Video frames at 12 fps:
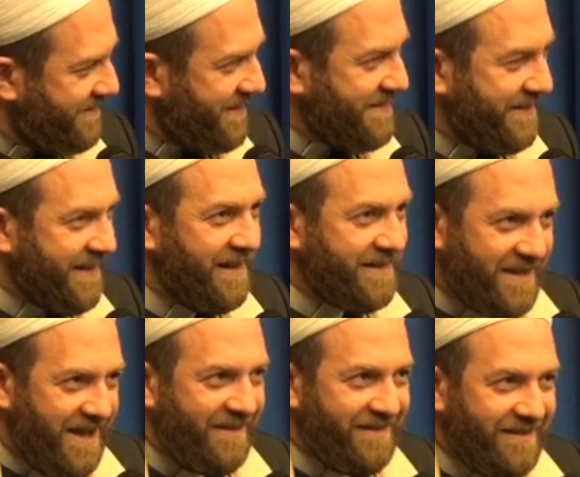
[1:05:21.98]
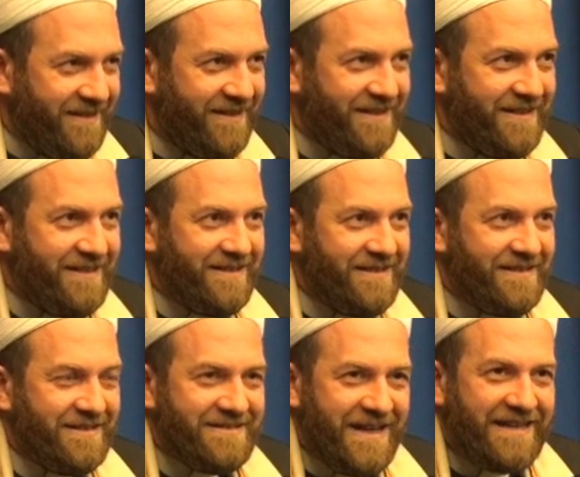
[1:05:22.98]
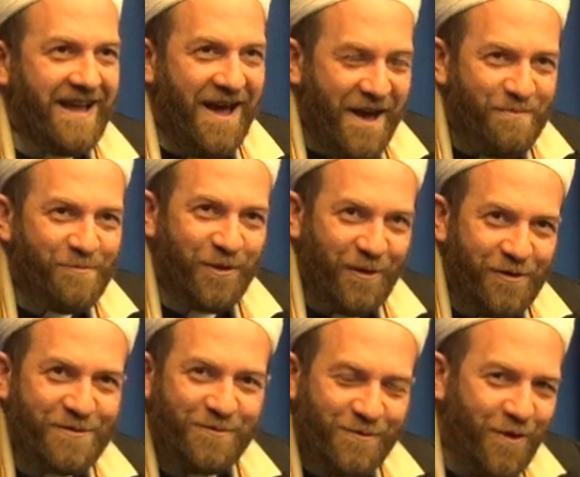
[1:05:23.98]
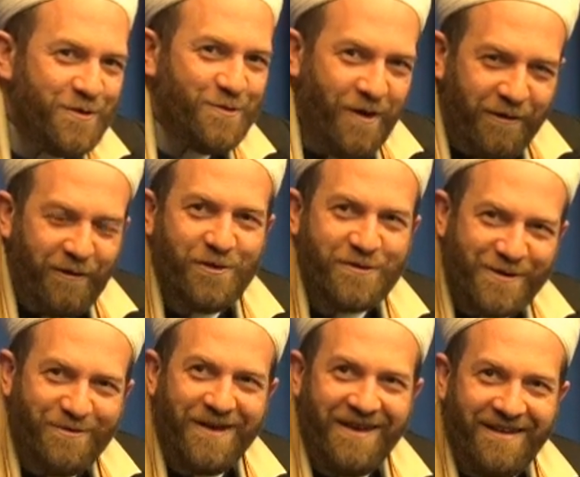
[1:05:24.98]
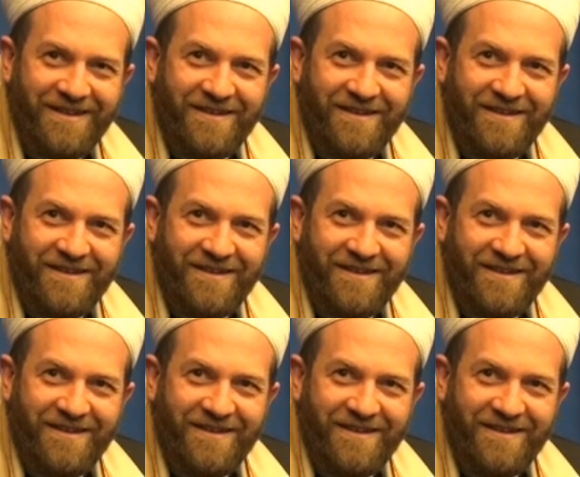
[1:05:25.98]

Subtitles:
That I am close to those who are close to me?